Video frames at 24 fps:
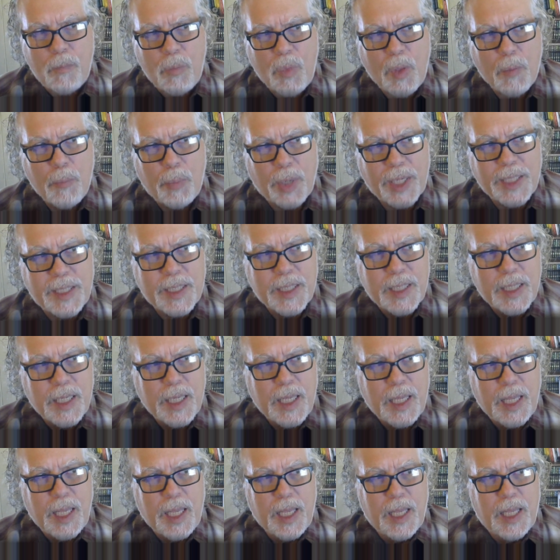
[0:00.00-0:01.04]
But
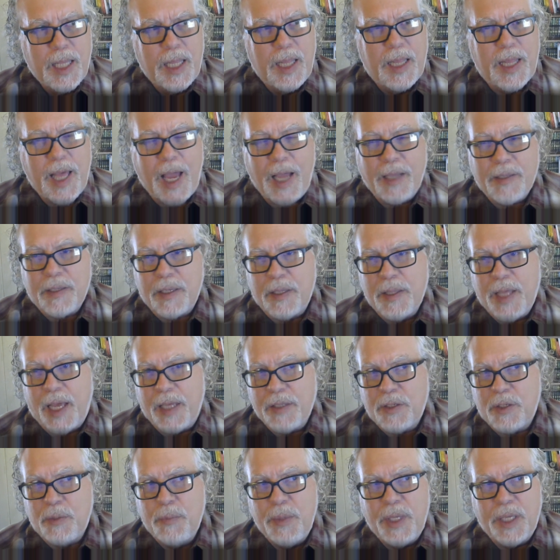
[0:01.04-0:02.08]
that
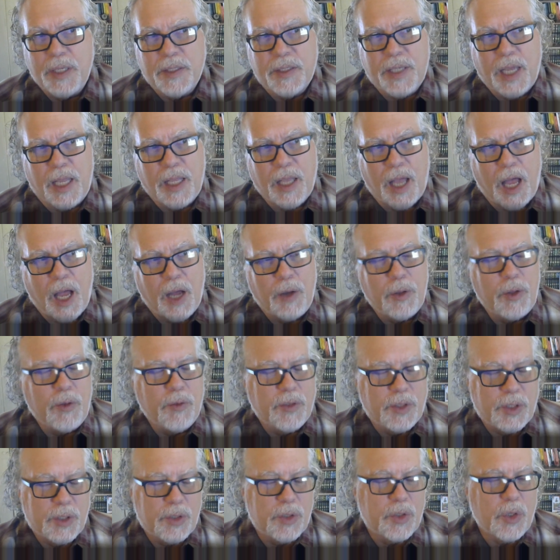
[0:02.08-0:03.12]
to me is kind of how you
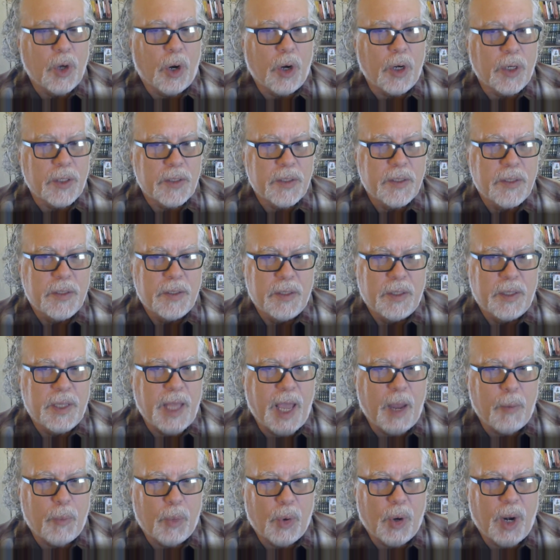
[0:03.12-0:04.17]
start
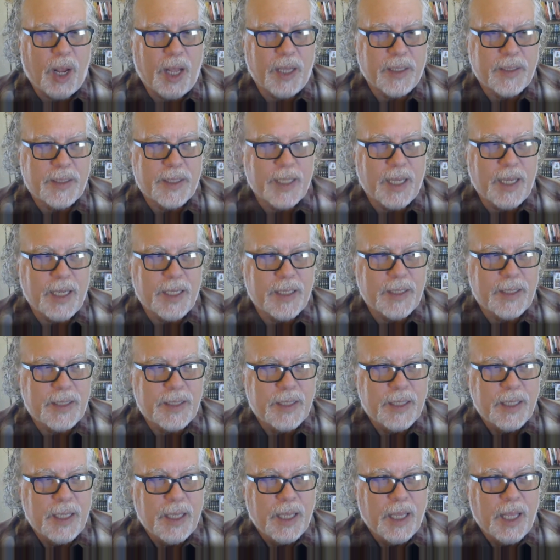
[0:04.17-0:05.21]
that process.
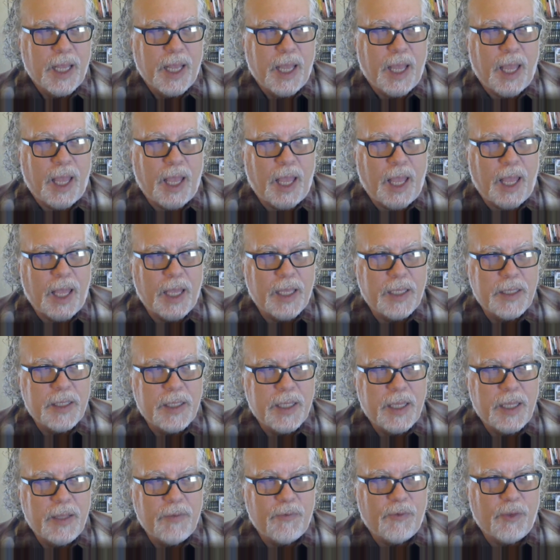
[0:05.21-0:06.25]
And
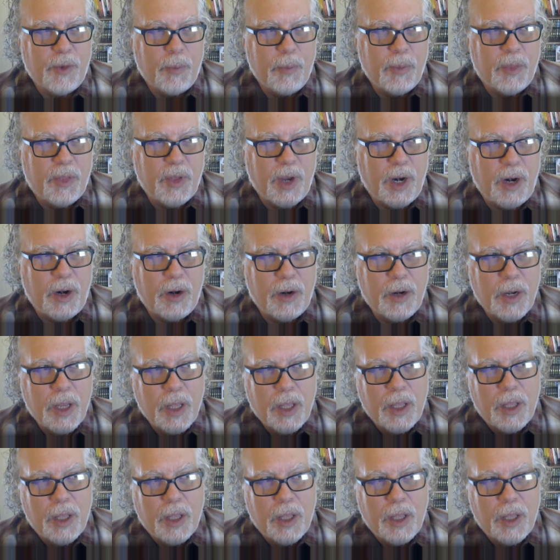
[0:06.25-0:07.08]
from there,